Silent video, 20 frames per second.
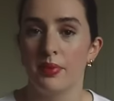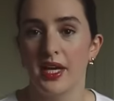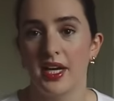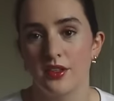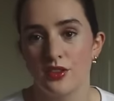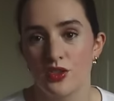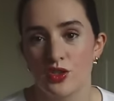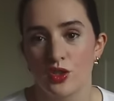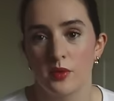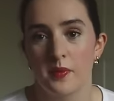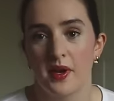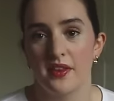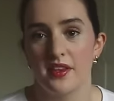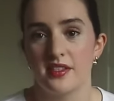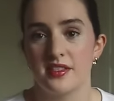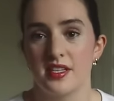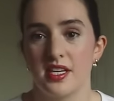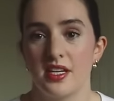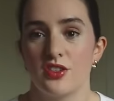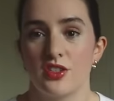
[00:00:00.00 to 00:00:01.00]
Unsure about
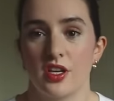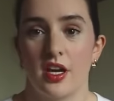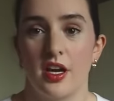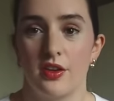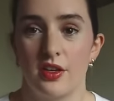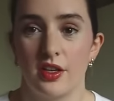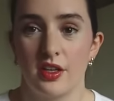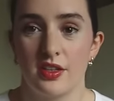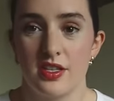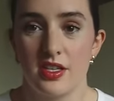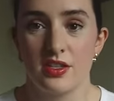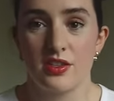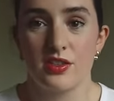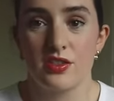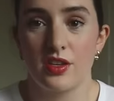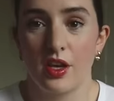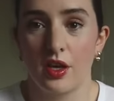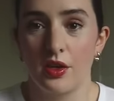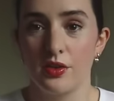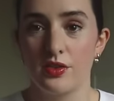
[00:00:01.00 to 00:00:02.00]
this t-shirt only because it's
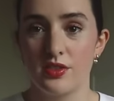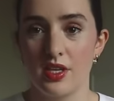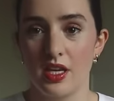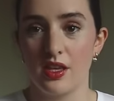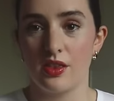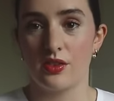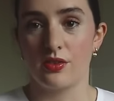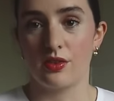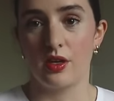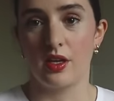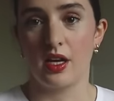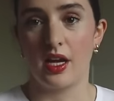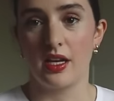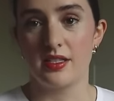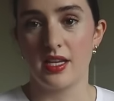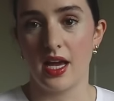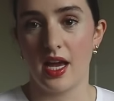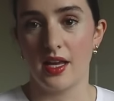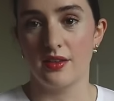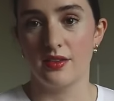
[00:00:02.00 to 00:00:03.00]
so see-through and I
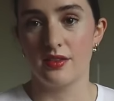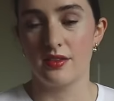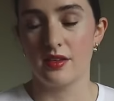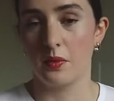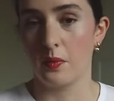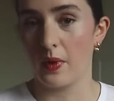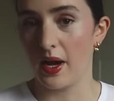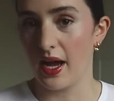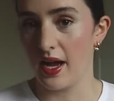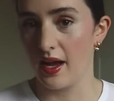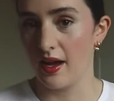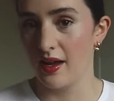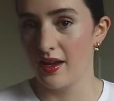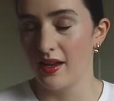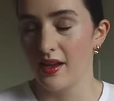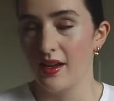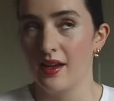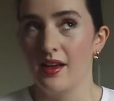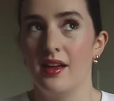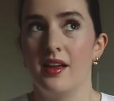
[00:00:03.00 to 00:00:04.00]
tend to wear
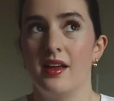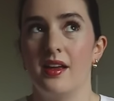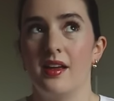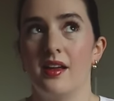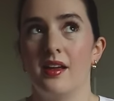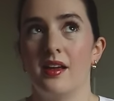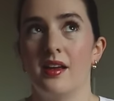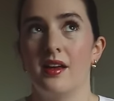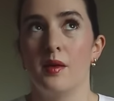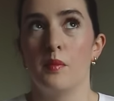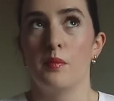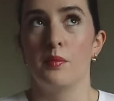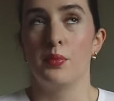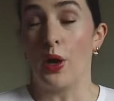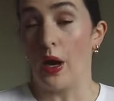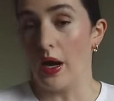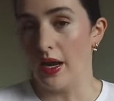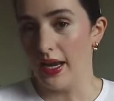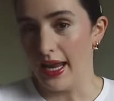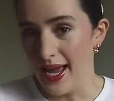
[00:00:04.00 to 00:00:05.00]

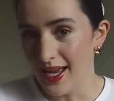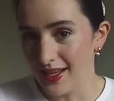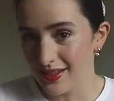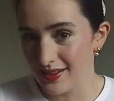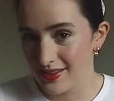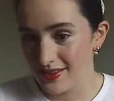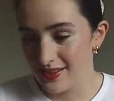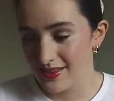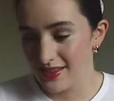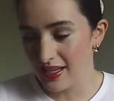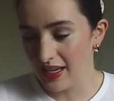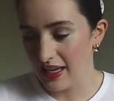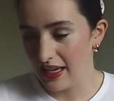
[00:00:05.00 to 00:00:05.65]
bralettes.